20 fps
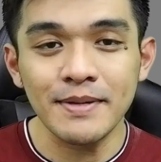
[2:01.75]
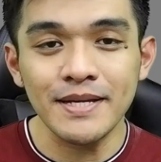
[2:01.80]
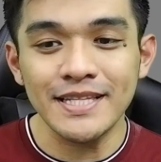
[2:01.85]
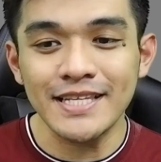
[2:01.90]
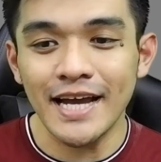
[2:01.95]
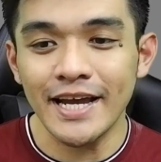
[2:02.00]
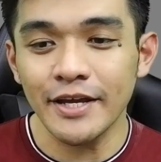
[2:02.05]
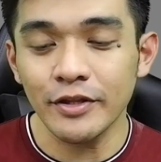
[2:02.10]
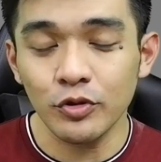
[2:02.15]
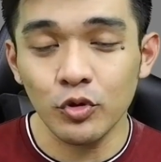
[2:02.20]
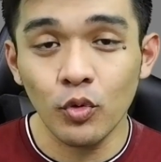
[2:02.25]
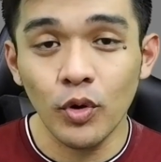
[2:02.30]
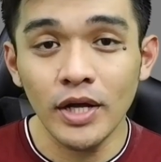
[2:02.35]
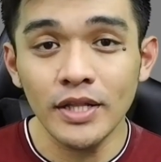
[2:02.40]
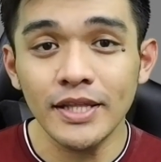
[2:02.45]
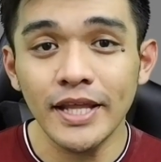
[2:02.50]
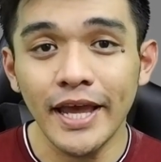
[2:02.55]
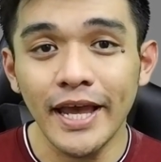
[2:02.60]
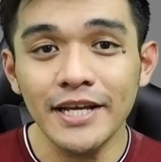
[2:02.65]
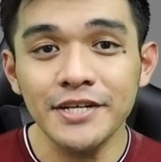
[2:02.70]
my diet,
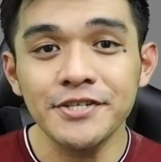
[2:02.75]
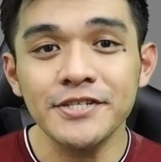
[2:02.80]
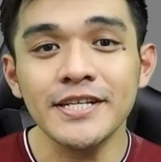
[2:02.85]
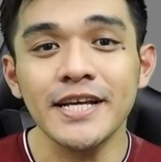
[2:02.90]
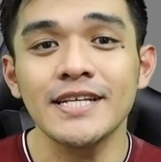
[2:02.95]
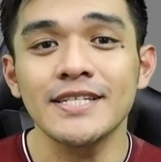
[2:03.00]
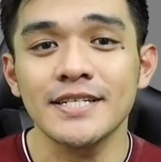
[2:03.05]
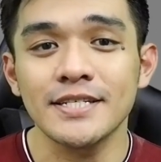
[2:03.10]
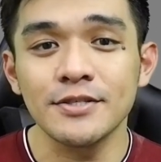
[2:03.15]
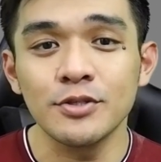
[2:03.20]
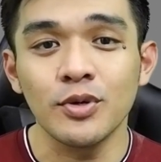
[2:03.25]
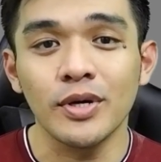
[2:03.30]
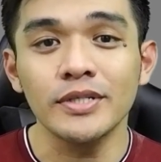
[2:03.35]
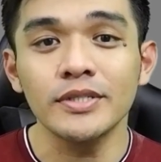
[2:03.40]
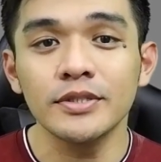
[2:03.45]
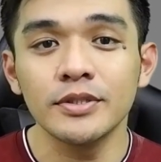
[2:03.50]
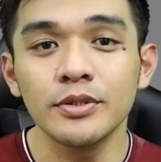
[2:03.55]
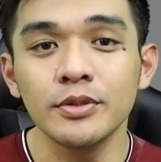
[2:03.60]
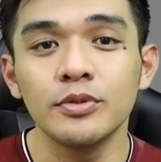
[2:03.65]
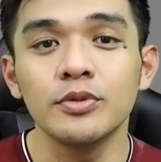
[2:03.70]
what exercises do I
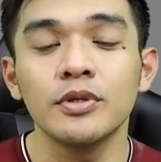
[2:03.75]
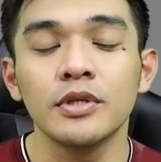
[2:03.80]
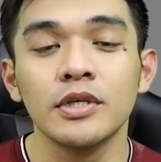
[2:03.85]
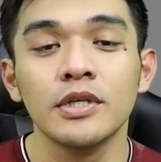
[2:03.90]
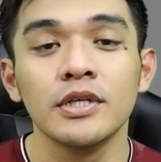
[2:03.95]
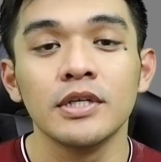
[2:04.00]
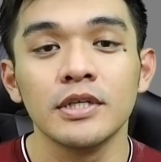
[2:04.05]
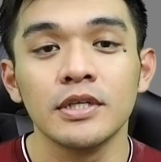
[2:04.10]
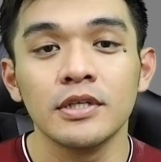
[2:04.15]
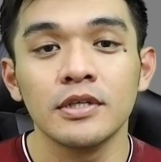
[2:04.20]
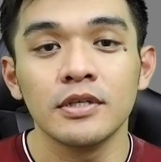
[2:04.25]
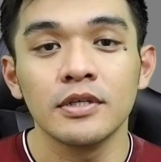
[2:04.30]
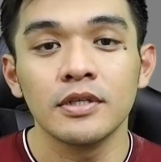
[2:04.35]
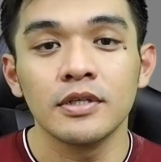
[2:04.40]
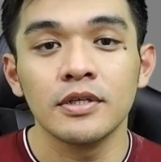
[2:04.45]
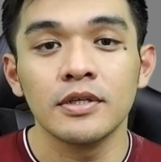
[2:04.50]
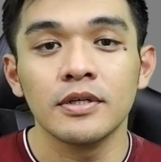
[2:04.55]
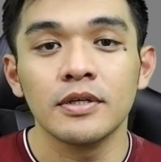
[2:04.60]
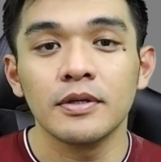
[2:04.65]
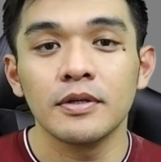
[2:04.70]
do,
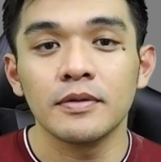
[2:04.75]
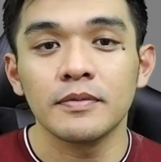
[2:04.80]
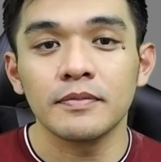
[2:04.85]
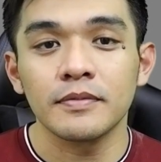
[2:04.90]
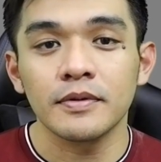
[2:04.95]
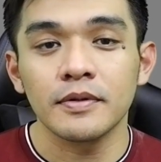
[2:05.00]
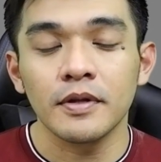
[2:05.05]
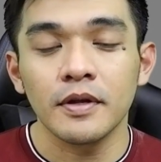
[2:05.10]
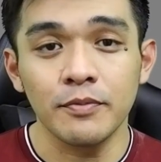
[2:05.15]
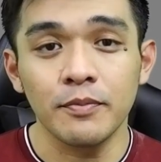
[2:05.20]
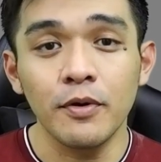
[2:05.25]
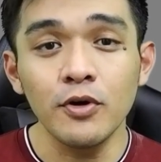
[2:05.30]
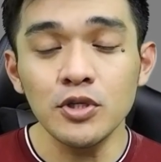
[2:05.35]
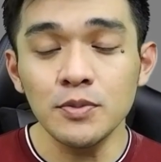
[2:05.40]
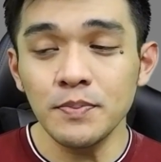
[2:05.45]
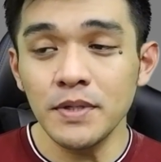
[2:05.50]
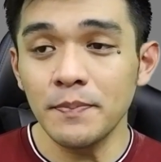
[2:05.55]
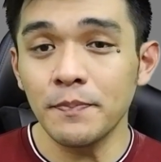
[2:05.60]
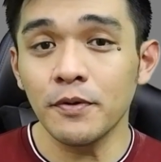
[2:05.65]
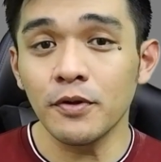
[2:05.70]
most
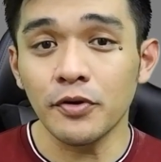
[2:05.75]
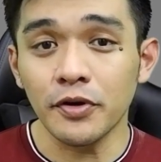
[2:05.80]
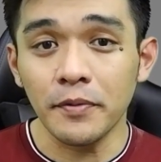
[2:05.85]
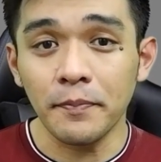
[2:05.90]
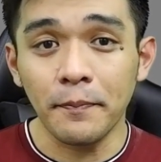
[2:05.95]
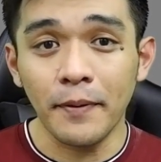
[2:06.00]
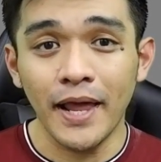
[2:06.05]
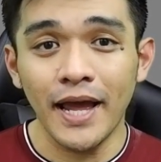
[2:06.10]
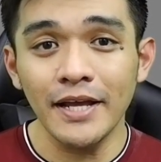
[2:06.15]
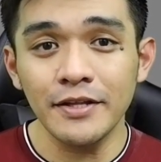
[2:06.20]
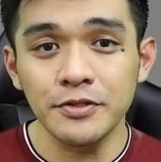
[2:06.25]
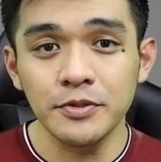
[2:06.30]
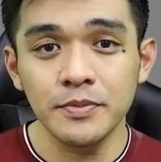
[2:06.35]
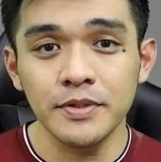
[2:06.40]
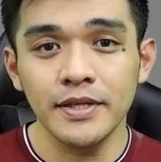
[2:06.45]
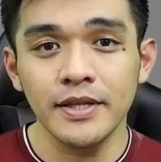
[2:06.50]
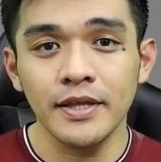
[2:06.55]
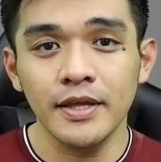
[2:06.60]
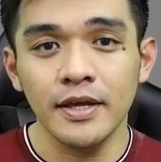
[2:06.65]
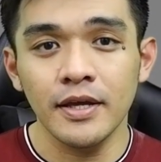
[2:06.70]
people reply to
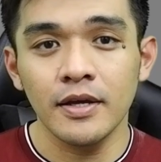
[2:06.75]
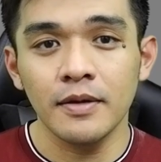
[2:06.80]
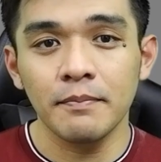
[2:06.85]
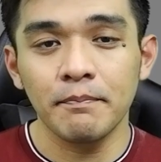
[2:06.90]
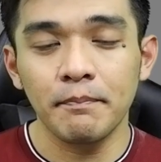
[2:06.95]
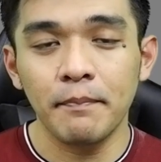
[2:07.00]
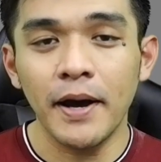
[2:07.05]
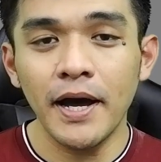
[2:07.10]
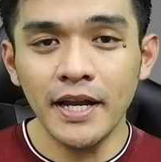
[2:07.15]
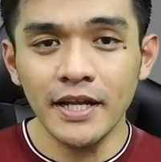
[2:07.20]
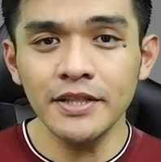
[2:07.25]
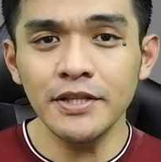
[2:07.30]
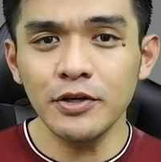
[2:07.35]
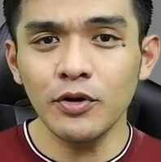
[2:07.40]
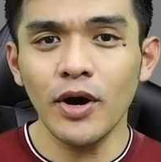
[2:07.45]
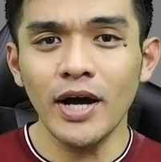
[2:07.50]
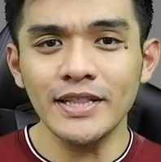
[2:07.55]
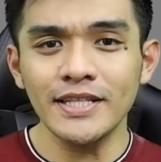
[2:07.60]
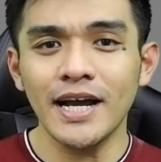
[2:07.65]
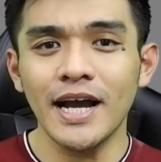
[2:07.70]
me, parang di
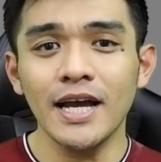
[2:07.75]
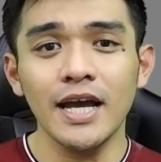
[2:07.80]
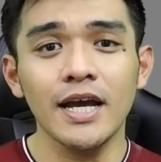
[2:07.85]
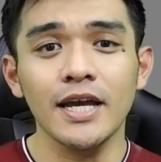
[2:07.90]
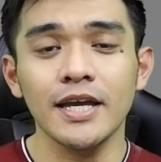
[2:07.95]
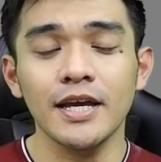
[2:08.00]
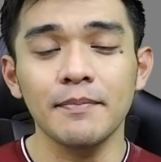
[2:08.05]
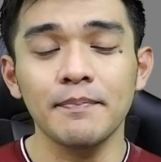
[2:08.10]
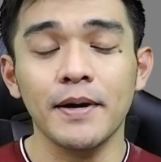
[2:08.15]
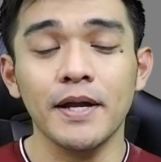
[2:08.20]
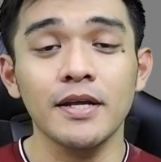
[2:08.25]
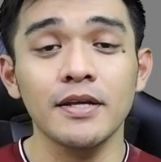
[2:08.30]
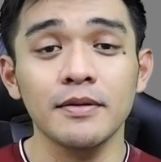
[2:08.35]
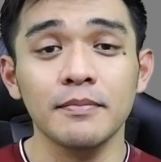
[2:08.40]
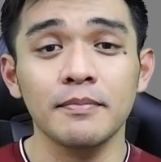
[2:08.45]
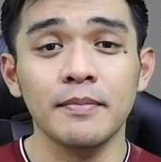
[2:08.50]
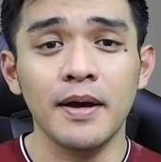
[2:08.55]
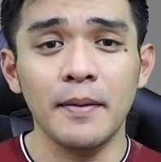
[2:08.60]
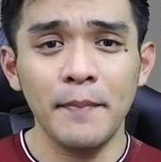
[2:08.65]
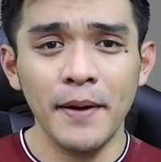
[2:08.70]
ko ata kaya yan, parang
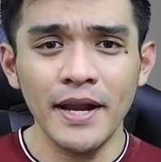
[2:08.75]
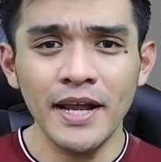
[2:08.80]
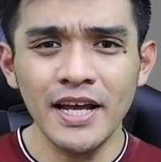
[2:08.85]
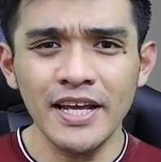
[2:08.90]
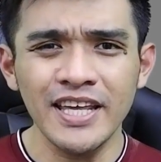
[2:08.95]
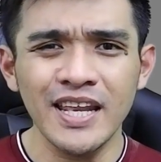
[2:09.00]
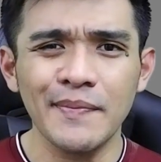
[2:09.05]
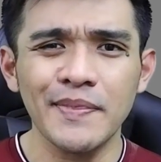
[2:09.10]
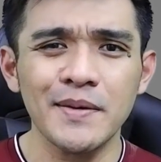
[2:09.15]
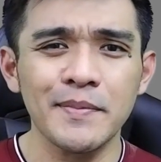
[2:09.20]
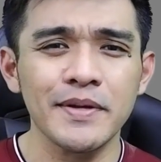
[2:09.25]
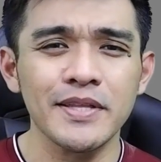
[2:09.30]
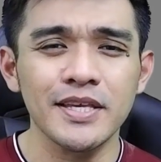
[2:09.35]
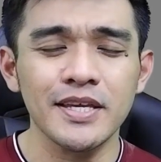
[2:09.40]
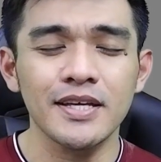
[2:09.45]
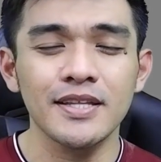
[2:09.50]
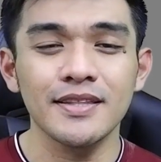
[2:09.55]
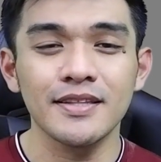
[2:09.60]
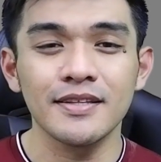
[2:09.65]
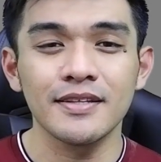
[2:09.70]
ang hirap naman
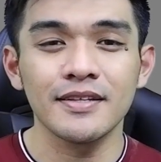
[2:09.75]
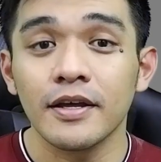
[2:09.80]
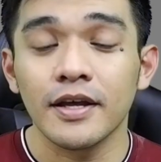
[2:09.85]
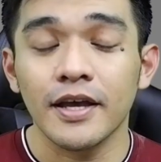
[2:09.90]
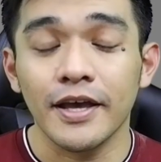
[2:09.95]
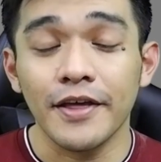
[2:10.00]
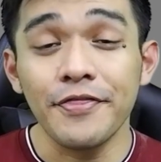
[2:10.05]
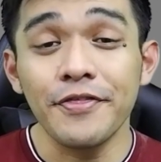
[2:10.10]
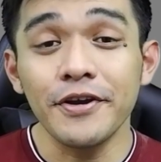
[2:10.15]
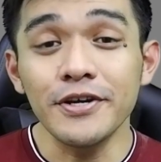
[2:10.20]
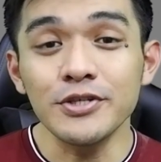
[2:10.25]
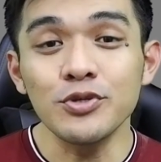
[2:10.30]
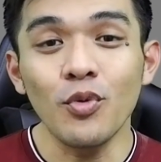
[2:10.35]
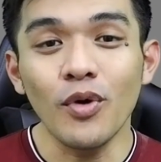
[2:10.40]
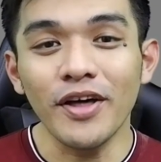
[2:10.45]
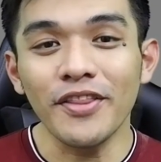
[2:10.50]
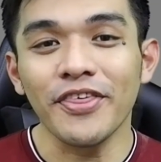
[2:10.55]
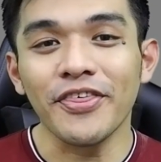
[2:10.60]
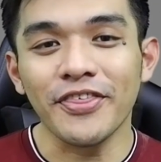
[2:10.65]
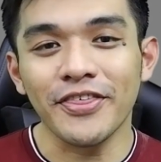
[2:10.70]
yan. And there's
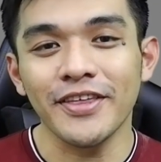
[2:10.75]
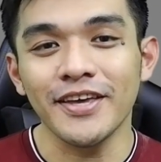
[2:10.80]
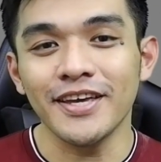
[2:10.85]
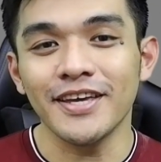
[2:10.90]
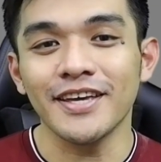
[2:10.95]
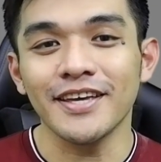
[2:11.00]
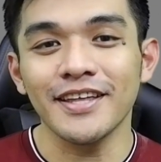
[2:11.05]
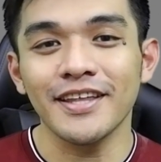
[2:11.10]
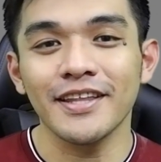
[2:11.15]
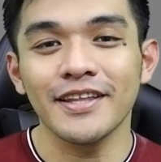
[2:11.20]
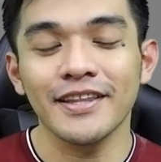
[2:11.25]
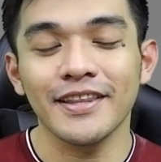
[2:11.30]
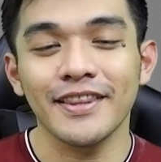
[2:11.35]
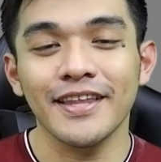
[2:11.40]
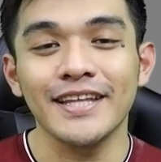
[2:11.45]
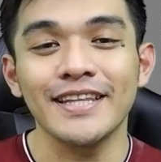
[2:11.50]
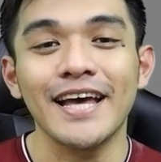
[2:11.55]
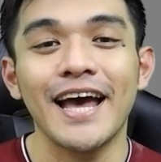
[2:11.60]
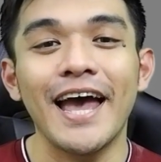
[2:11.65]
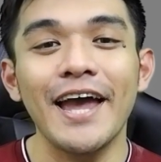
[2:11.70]
one thing
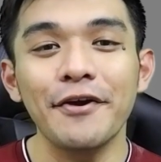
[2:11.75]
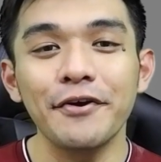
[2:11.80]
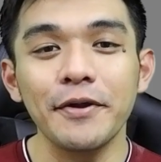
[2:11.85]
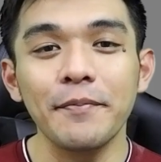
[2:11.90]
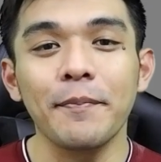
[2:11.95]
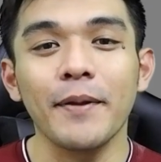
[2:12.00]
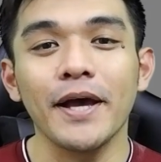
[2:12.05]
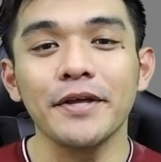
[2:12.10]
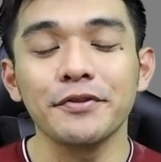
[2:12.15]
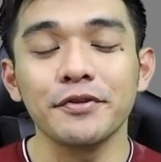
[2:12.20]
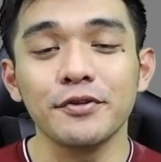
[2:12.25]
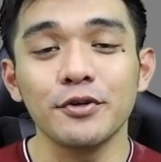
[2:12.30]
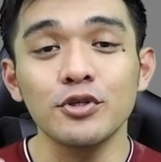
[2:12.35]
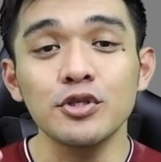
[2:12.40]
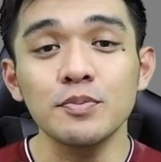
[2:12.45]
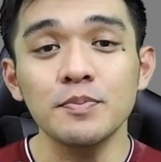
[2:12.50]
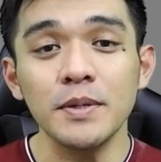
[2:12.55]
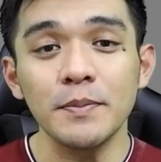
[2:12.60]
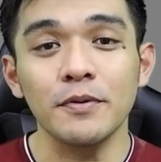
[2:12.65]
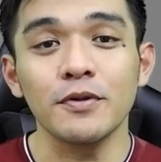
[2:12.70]
that I reply to
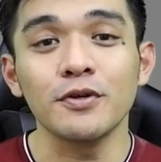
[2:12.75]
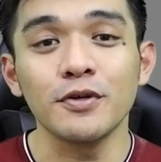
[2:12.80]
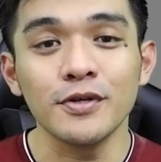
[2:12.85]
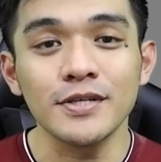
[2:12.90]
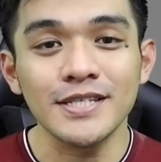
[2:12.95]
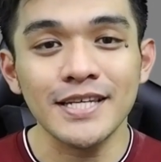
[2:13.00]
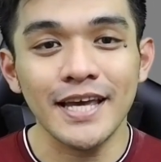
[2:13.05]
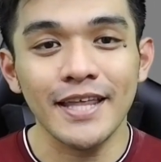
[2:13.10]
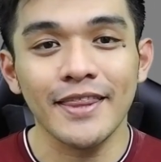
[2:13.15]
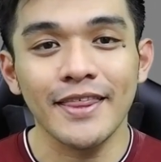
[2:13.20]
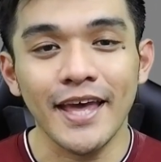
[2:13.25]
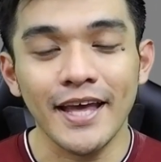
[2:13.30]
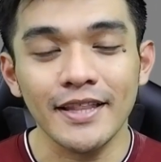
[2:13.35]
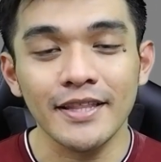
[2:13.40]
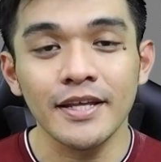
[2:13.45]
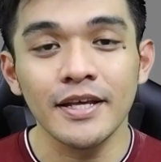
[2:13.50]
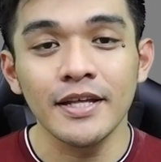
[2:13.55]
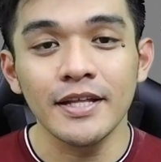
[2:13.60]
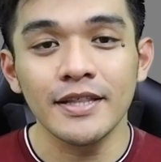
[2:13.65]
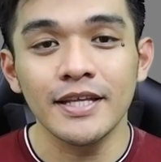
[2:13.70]
those people who said that,
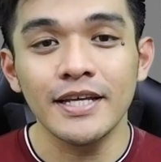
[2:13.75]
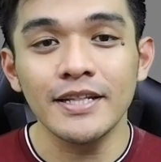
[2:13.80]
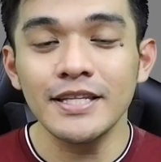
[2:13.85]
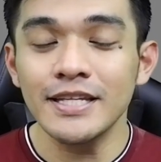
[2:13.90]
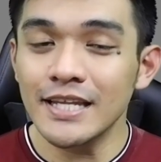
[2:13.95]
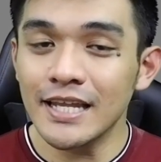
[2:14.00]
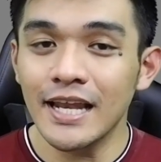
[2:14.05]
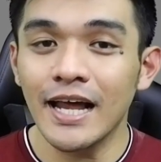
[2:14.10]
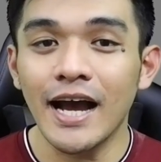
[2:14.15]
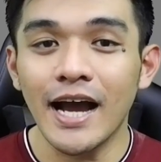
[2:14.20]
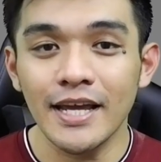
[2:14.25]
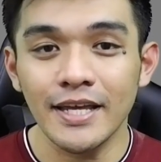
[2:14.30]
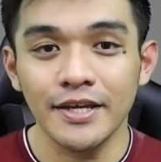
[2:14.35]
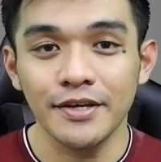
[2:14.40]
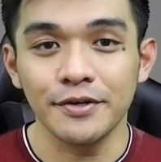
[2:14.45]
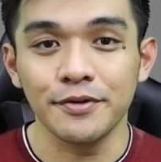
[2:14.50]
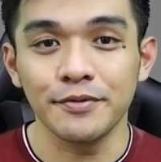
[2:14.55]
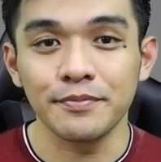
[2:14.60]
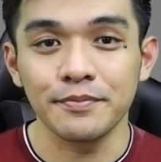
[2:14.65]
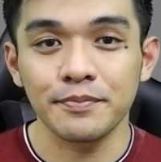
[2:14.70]
na hindi nila
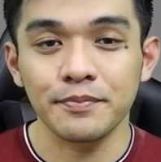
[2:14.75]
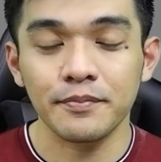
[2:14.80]
kaya yun.